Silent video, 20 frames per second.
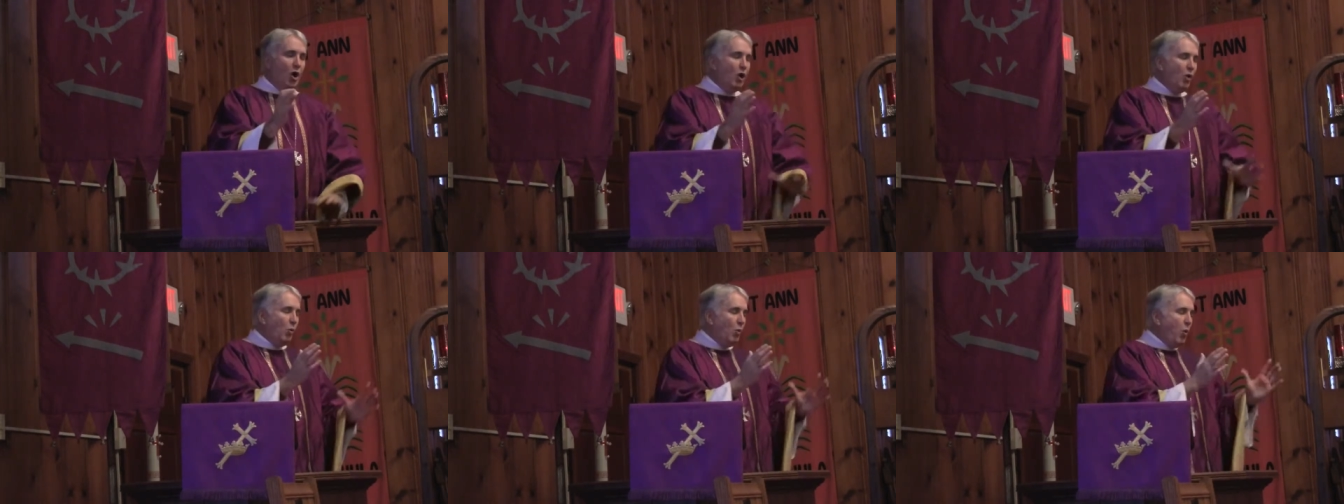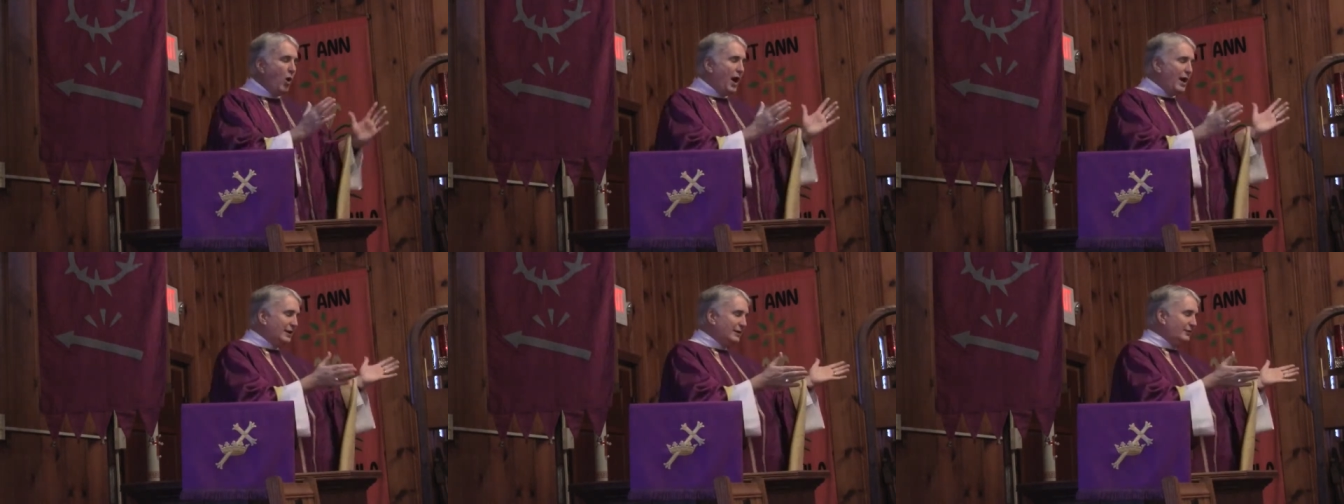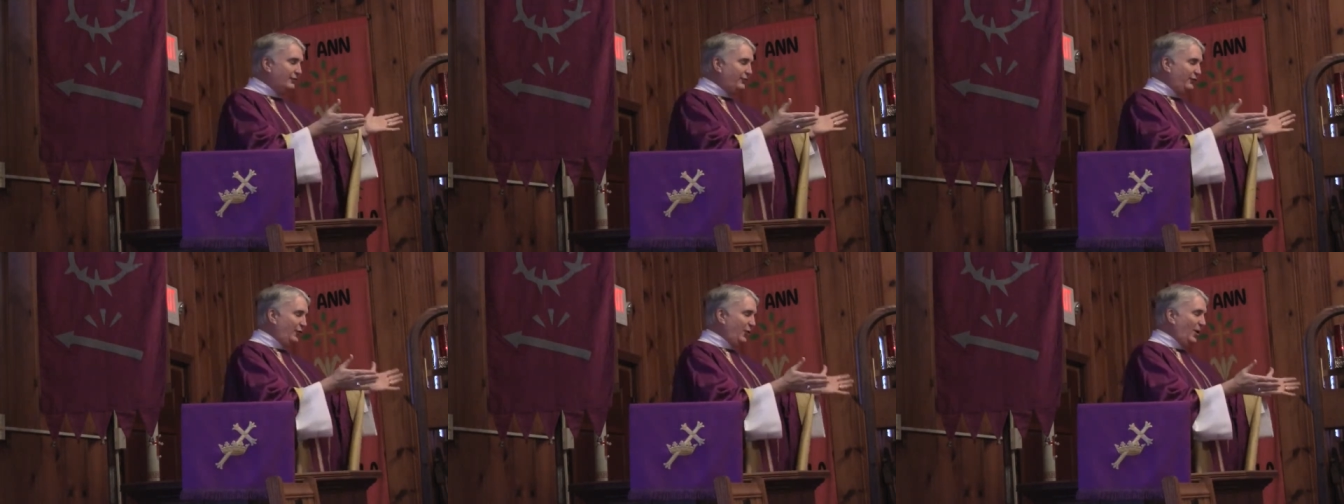
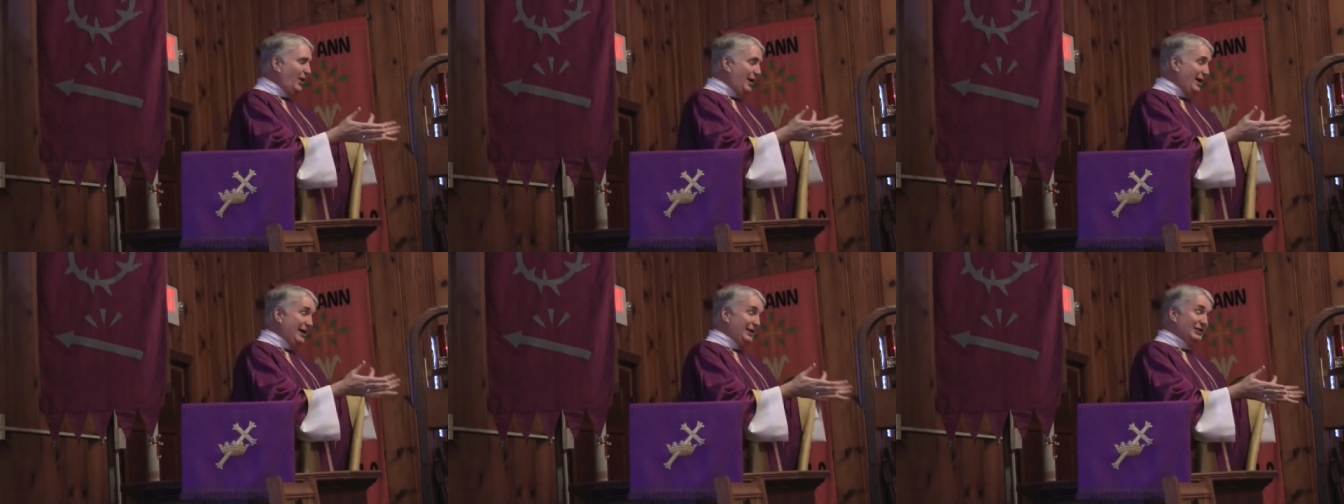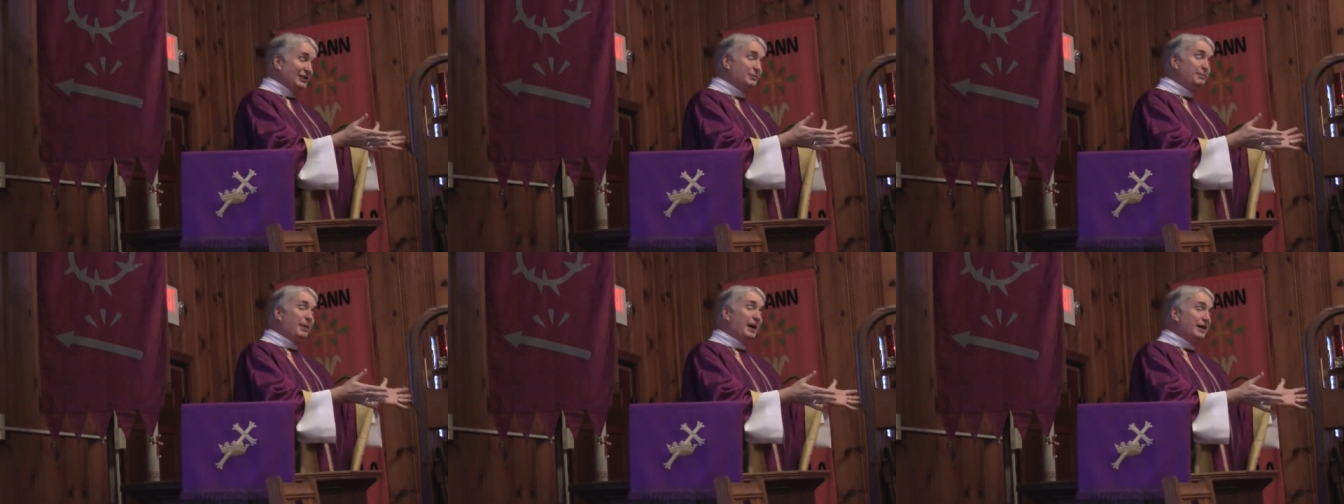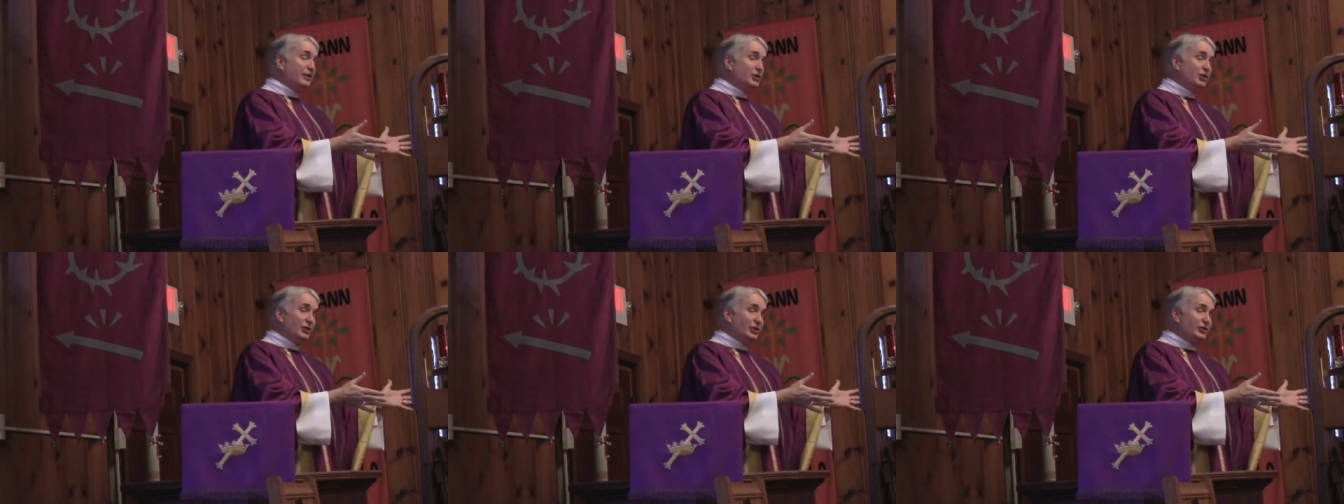won for us
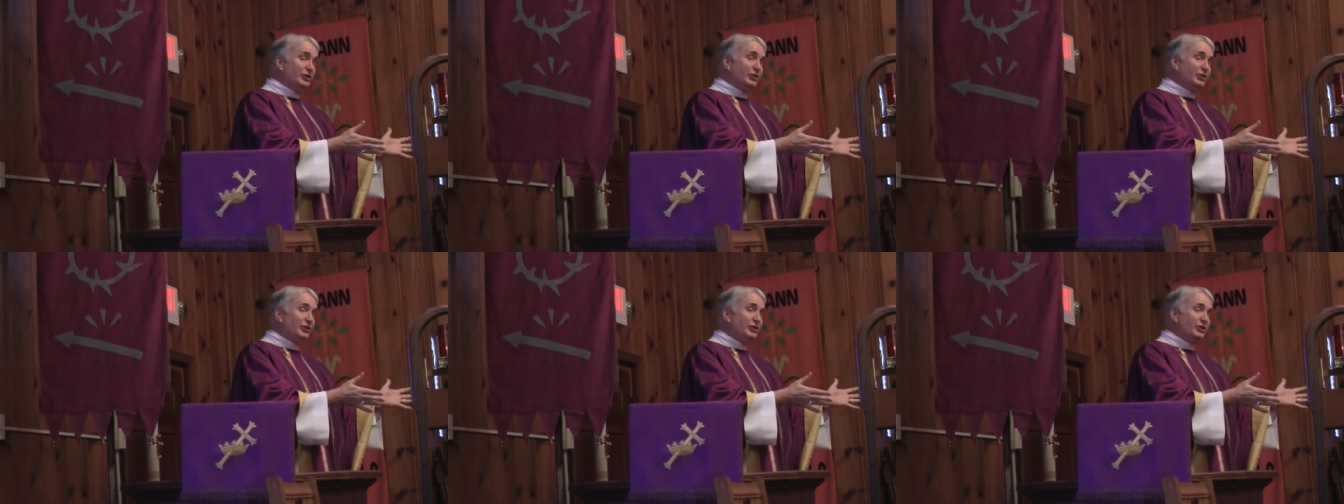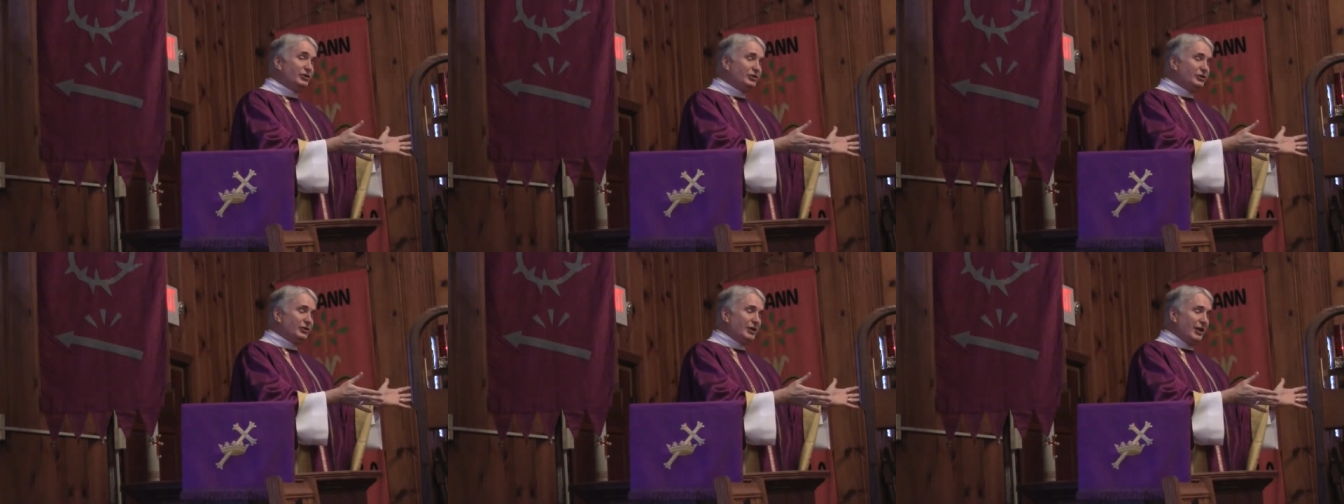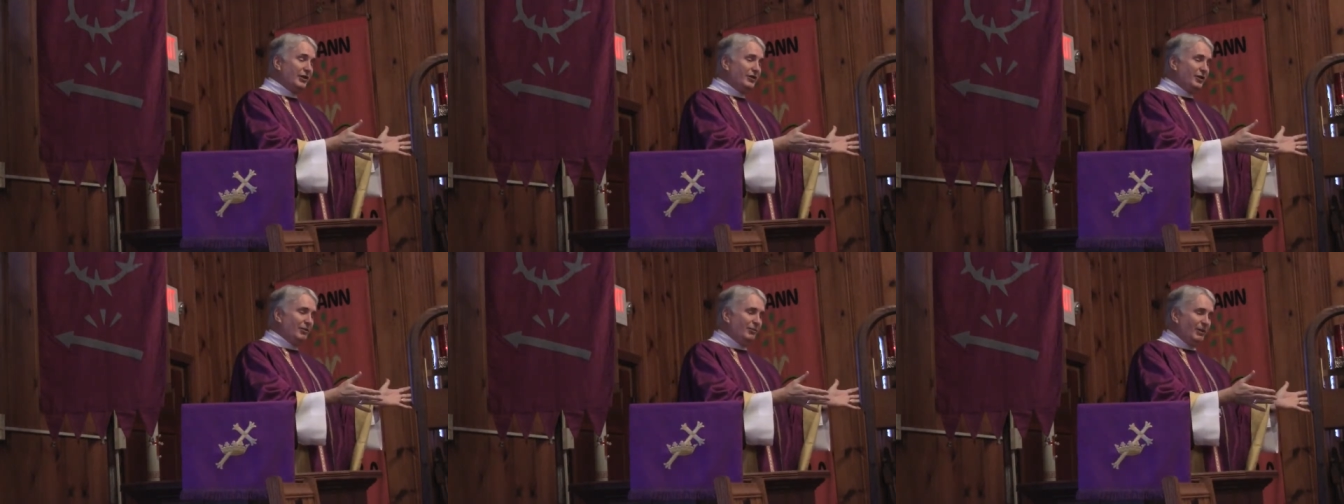by Jesus'
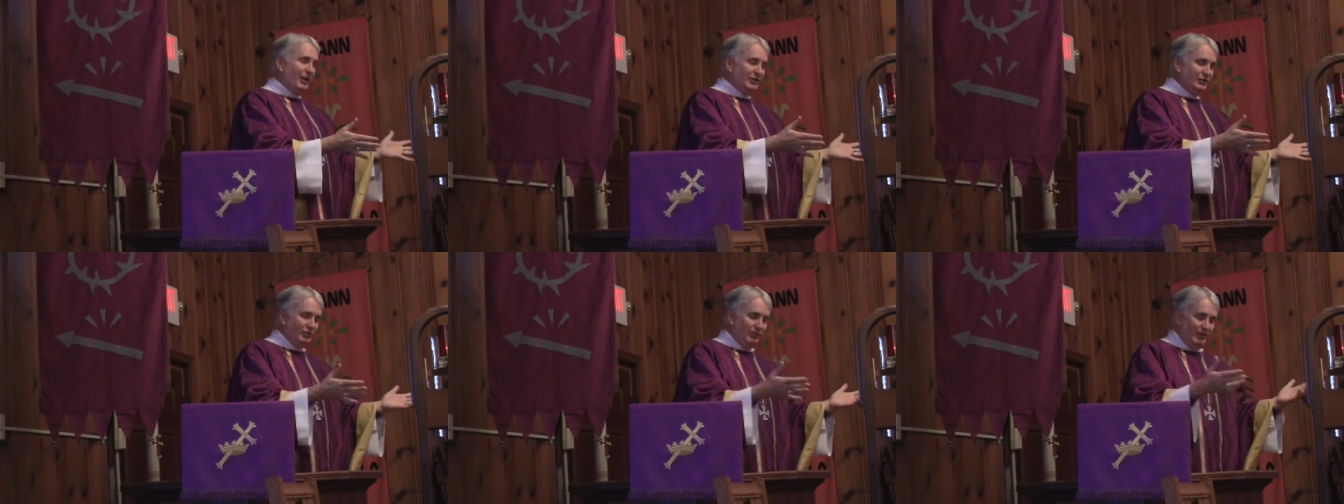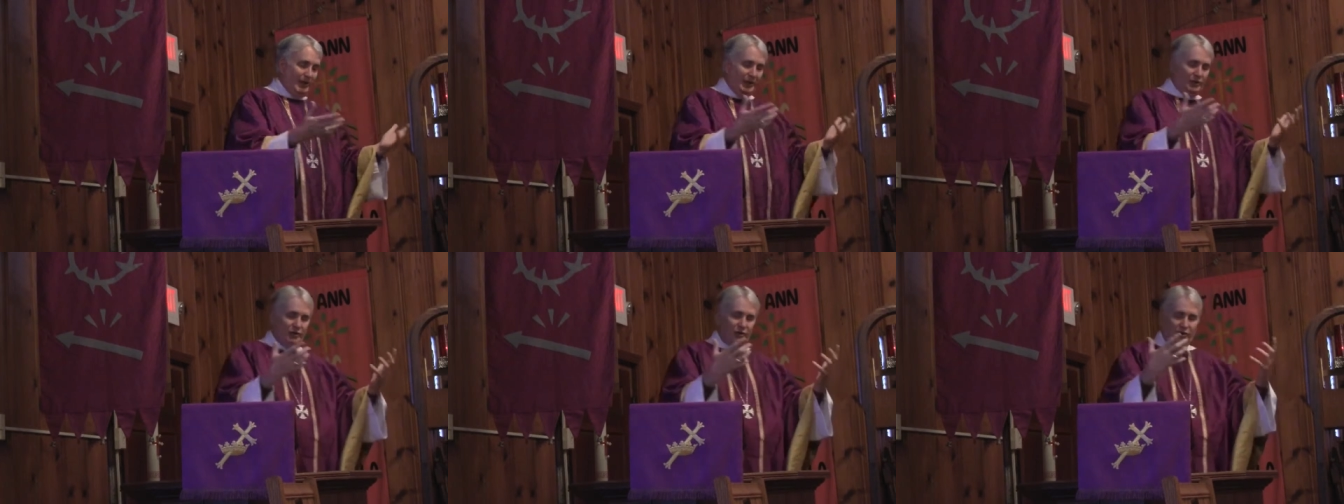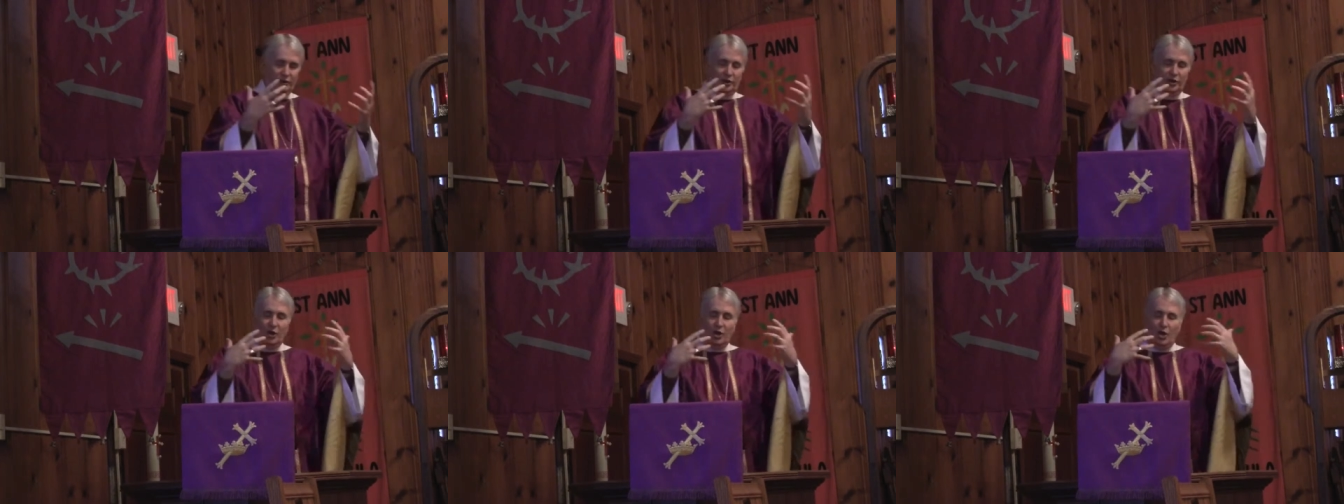death and
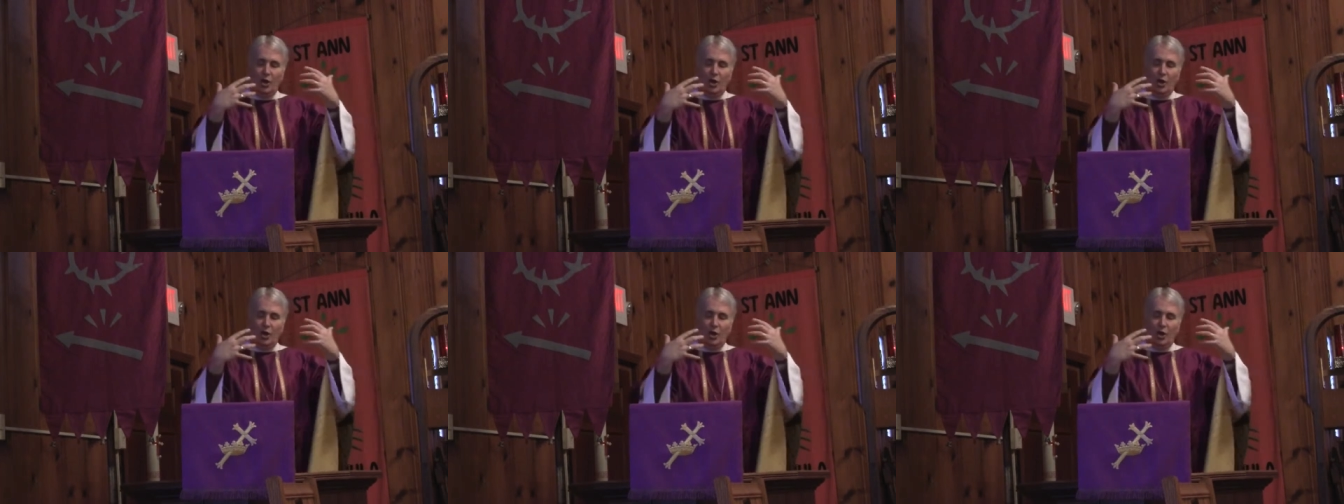resurrection,